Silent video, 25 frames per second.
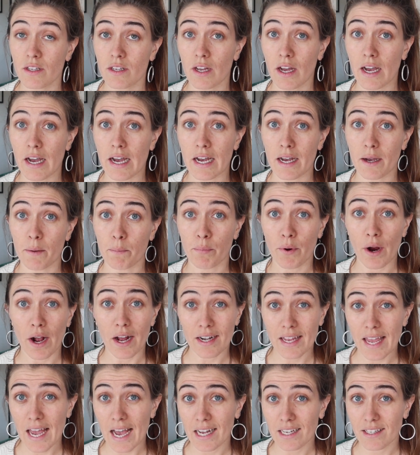
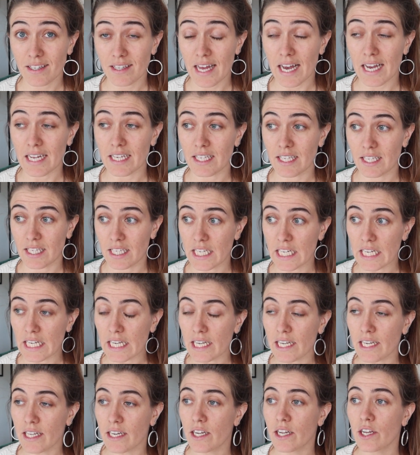broadcast that
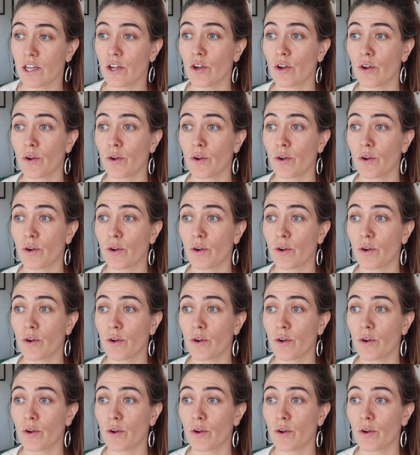seed